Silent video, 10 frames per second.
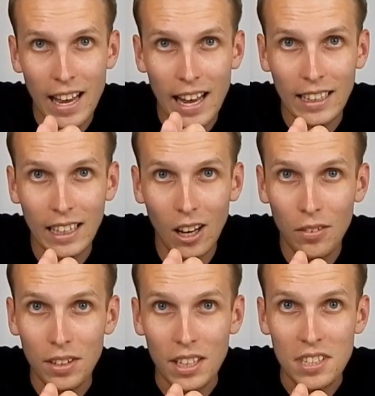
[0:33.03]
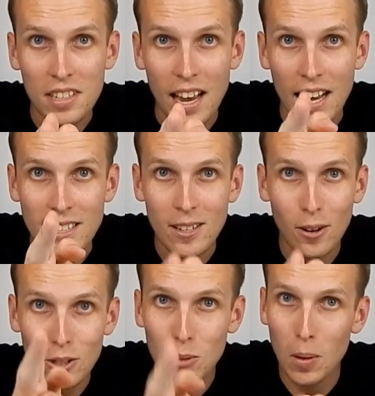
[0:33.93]
A Little Obvious has
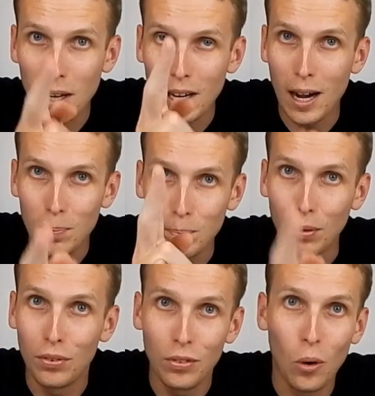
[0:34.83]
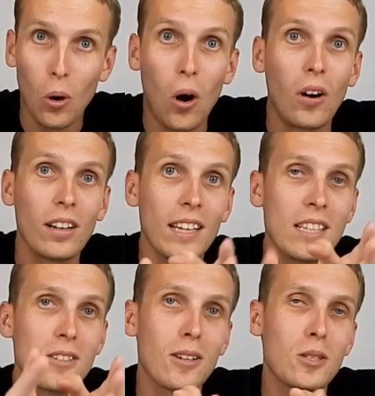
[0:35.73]
not spun up before, or at
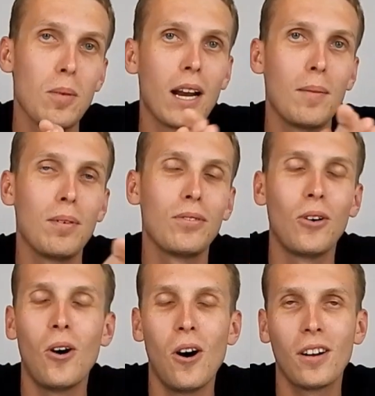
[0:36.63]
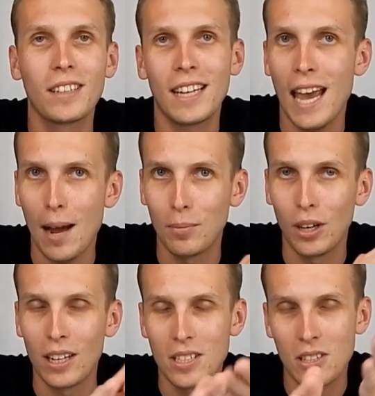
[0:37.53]
least not spun up before on
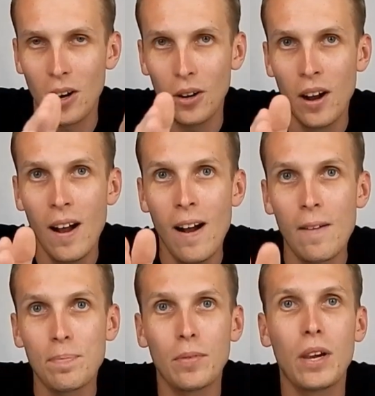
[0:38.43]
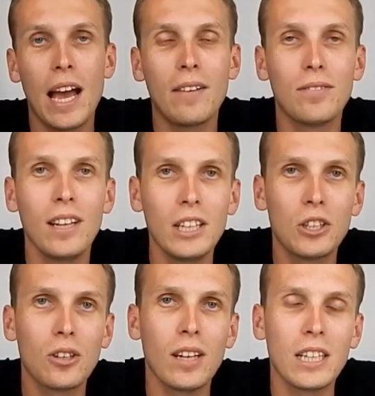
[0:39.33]
camera. So we have
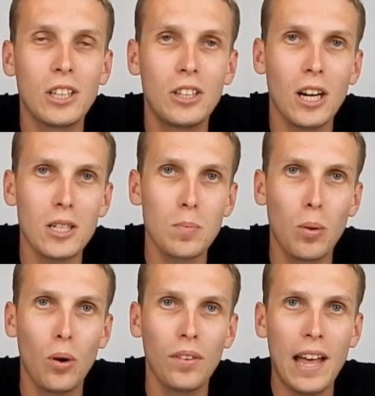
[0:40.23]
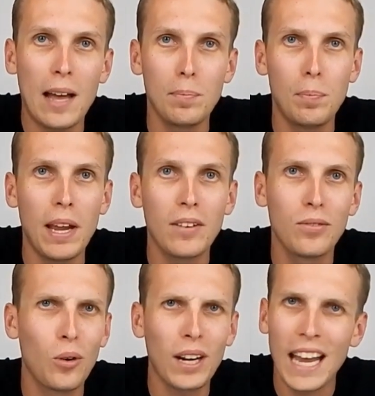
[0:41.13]
literally just put that big
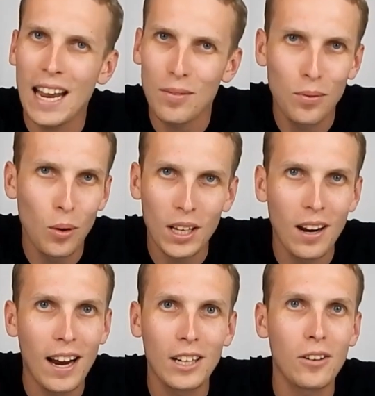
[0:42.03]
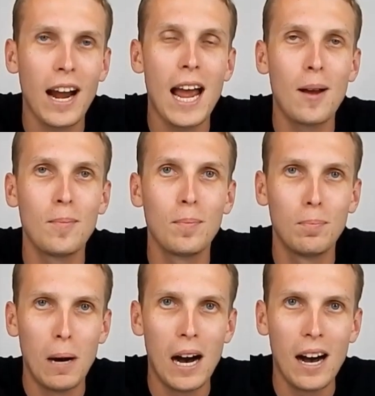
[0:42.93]
forty-eight, forty-nine gram
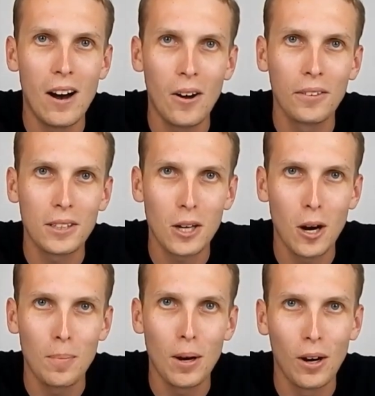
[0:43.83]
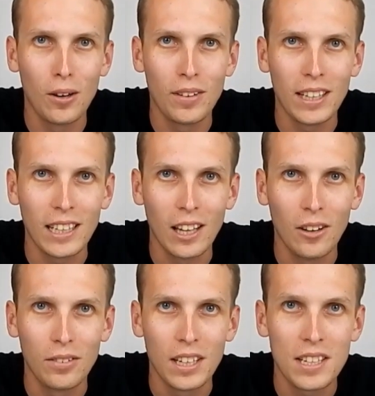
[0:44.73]
bar on the top of A Little
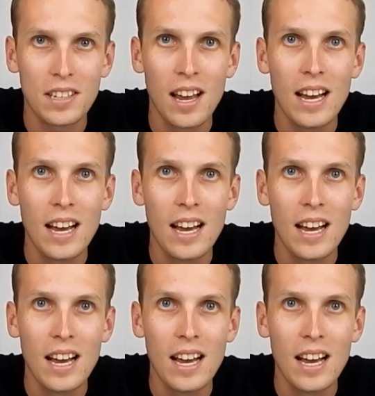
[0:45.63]
Obvious.